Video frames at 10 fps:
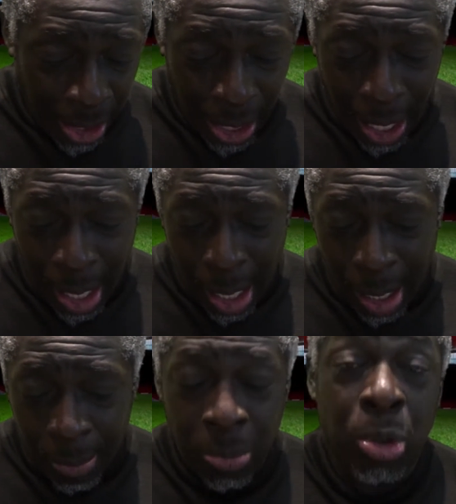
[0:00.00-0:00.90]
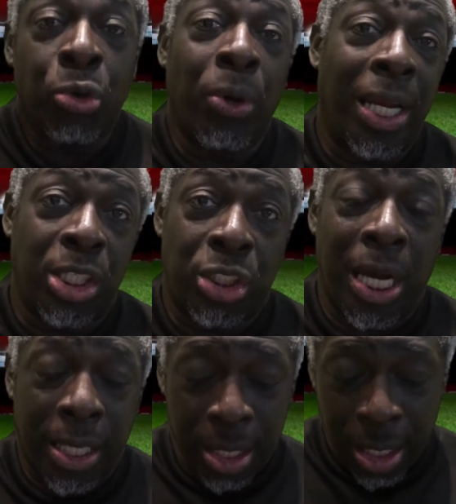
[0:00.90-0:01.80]
Granit
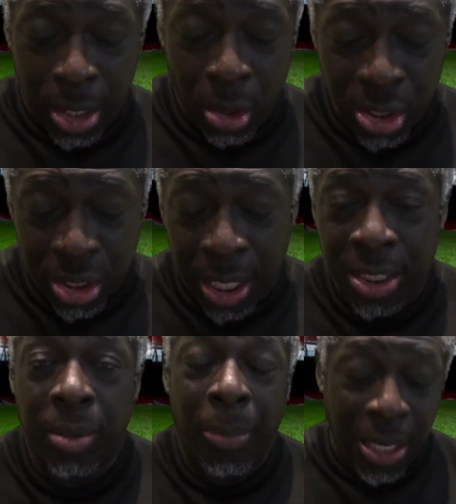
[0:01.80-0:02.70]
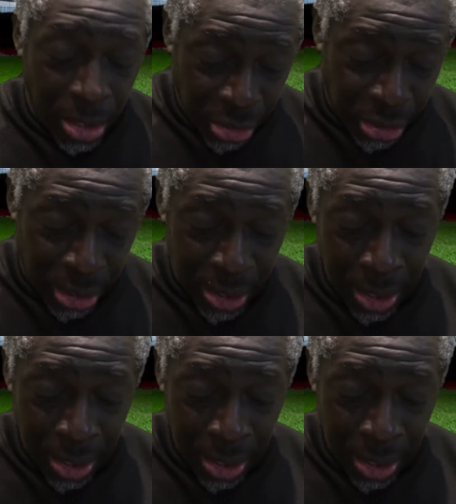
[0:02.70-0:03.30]
Xhaka alongside Ceballos.